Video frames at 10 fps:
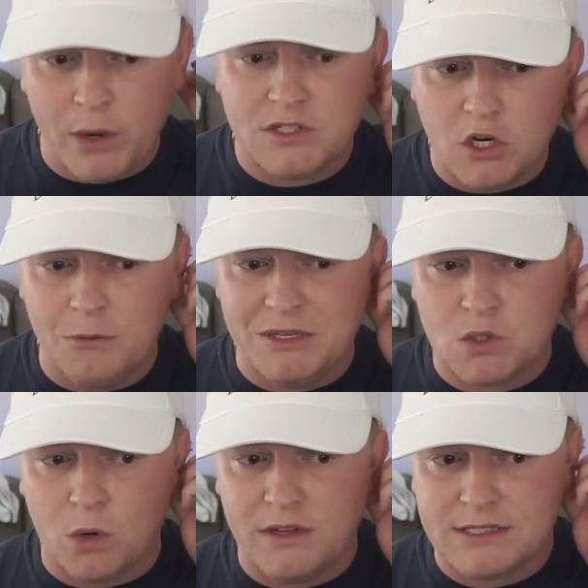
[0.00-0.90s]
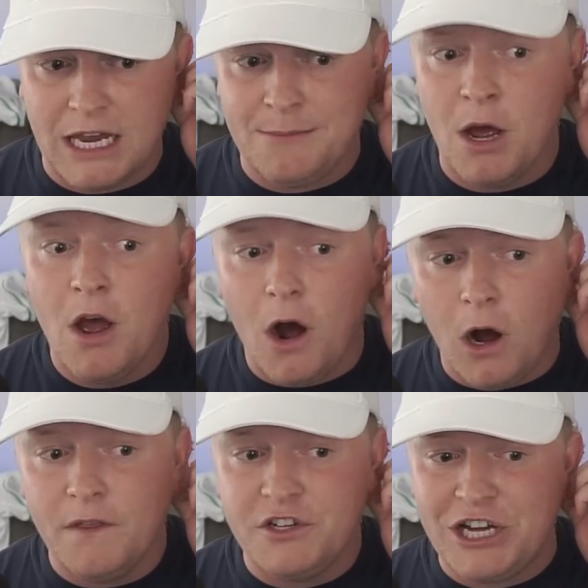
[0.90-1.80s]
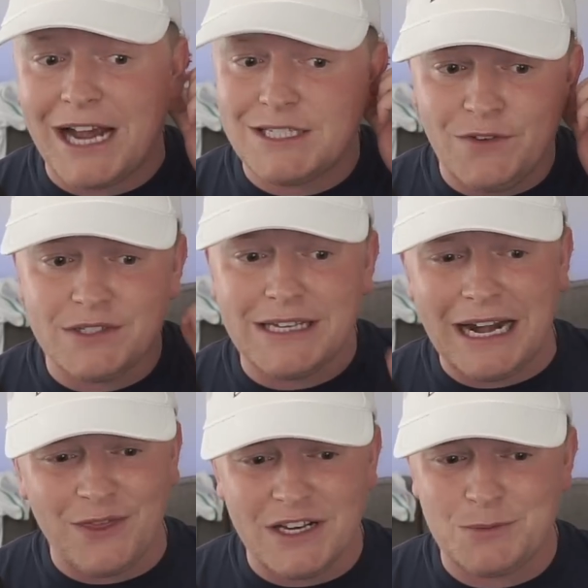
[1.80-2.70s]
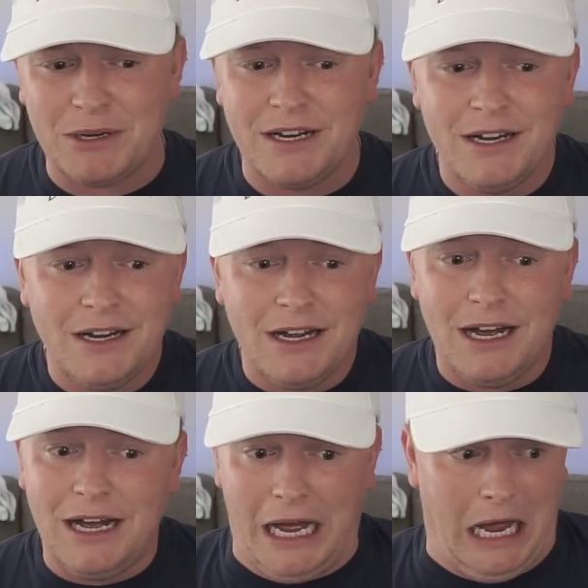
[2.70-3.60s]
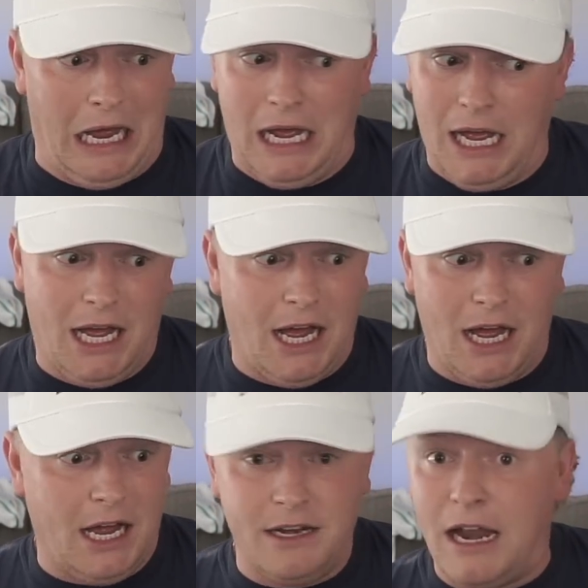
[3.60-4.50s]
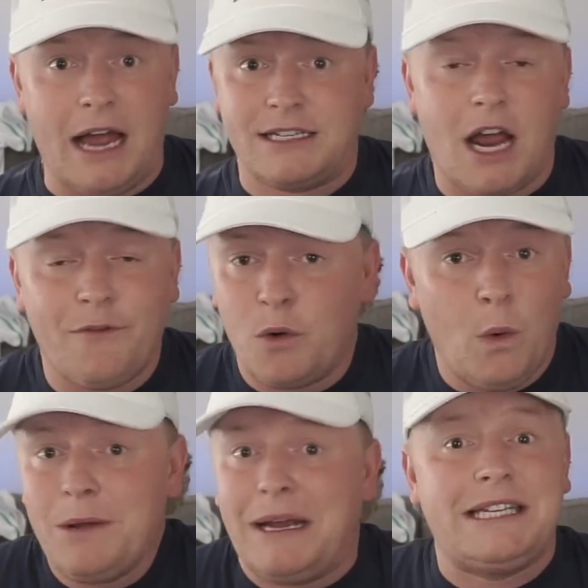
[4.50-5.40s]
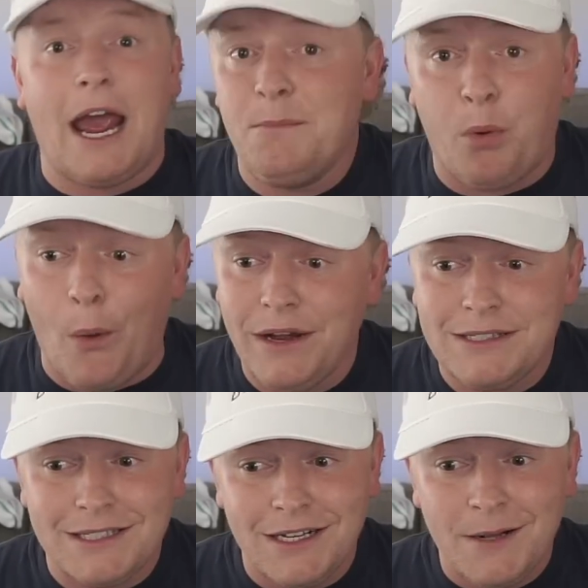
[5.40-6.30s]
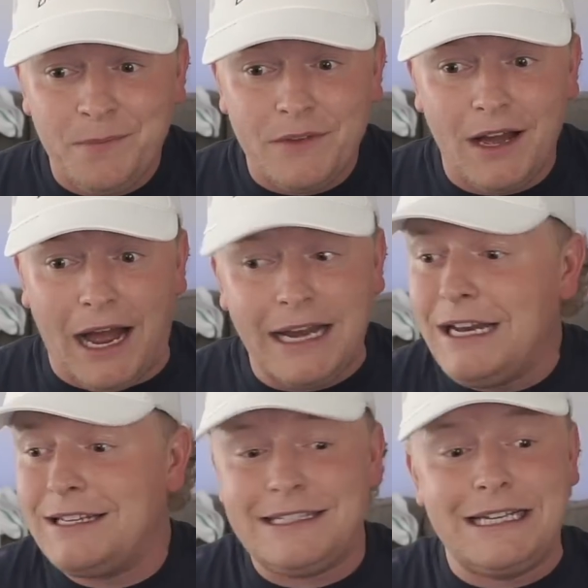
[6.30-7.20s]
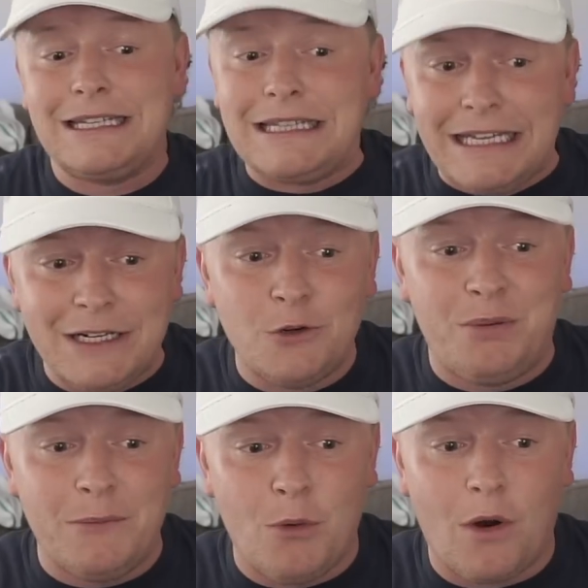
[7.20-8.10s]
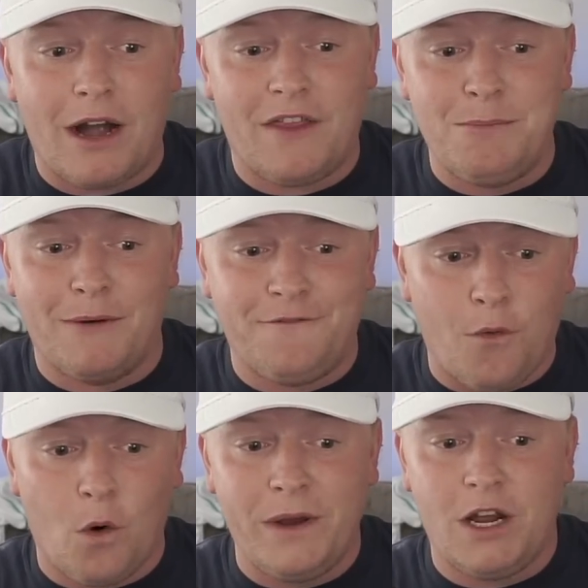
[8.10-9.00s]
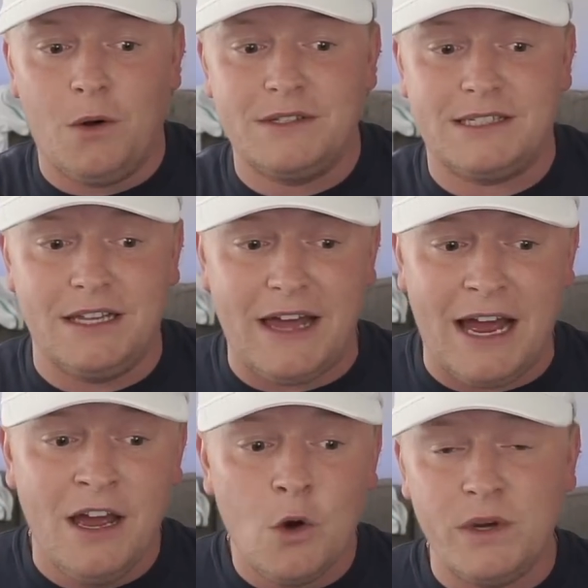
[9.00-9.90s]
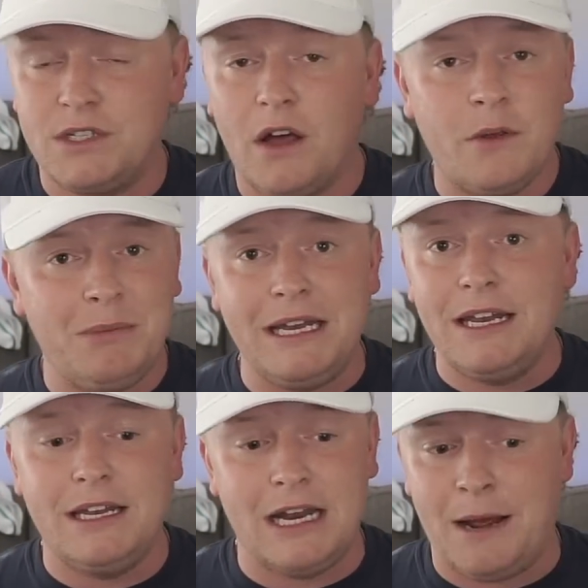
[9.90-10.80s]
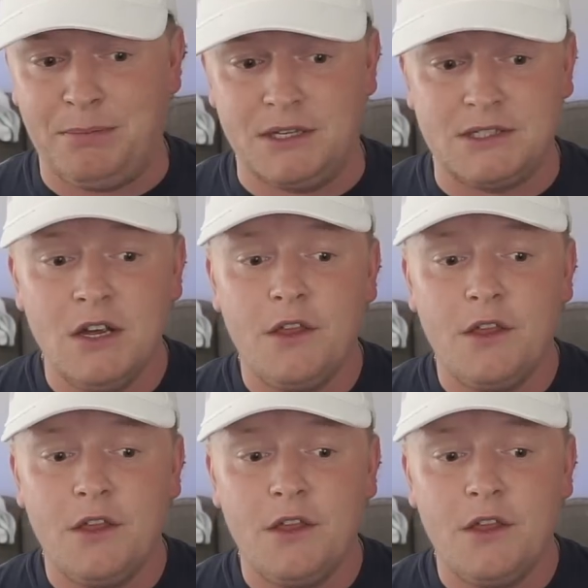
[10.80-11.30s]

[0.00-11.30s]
points could be scored in this game on the Jacksonville side of things, but winning by 10 points, I need to see a little bit more out of them before we go and see that. We saw them beat Indianapolis